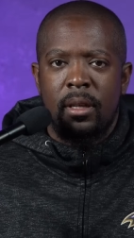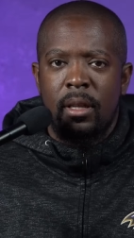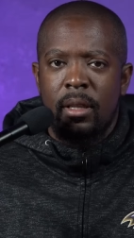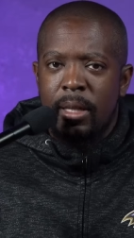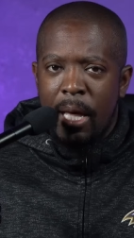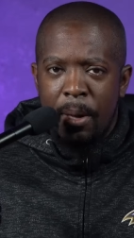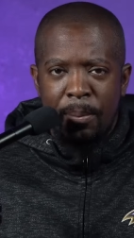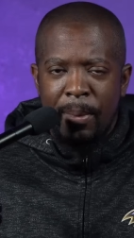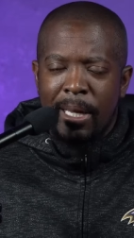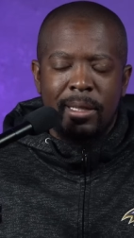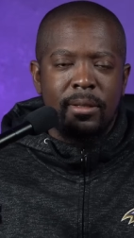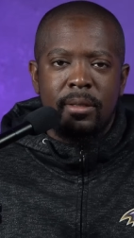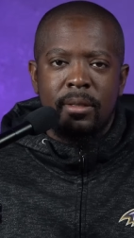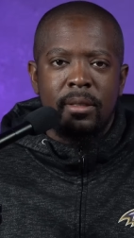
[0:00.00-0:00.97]
That
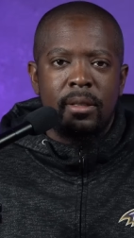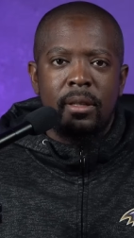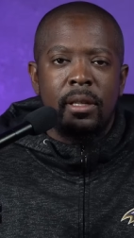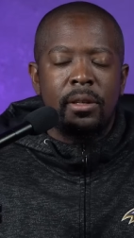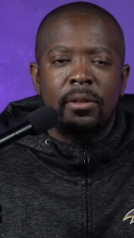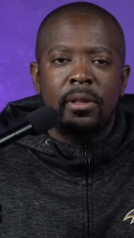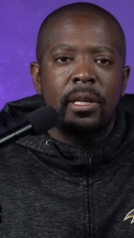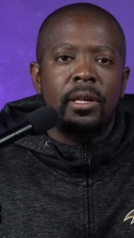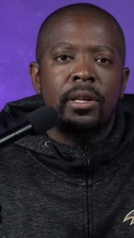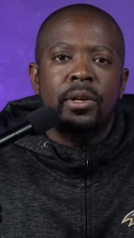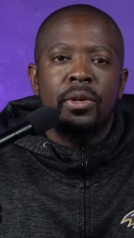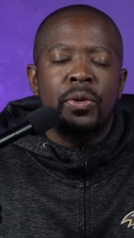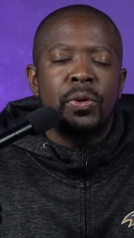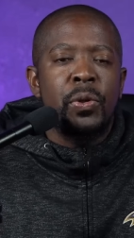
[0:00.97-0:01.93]
makes literally
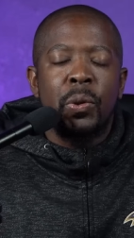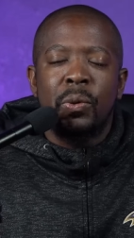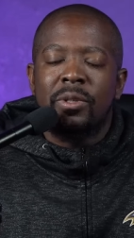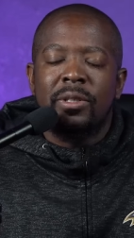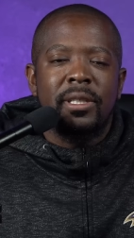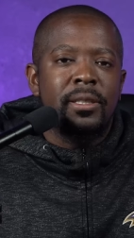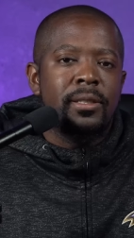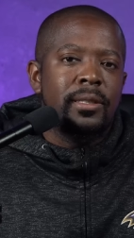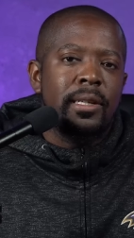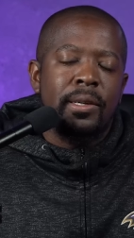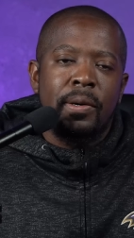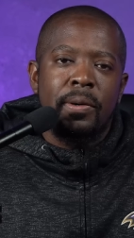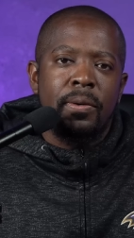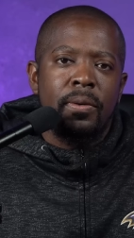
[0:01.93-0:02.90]
no sense at
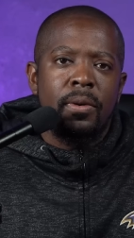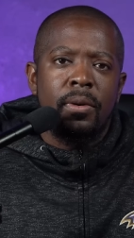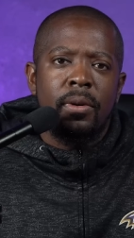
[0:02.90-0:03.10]
all.